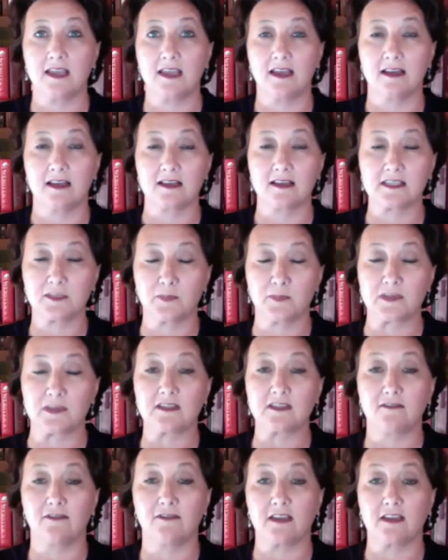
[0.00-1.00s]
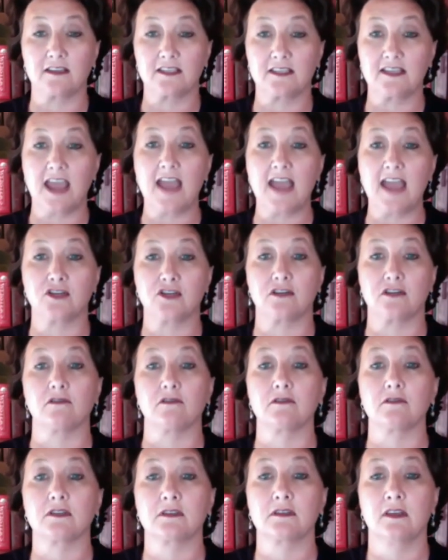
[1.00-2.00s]
specific
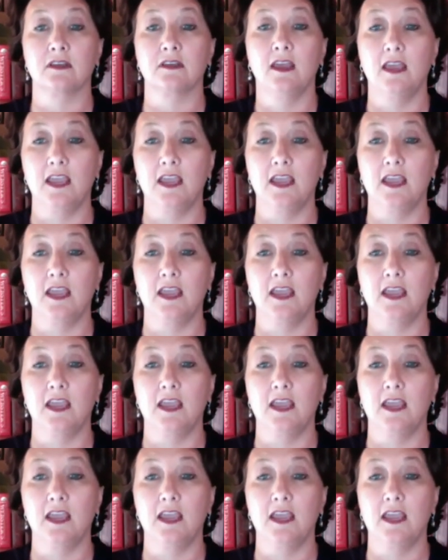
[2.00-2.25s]
statutes,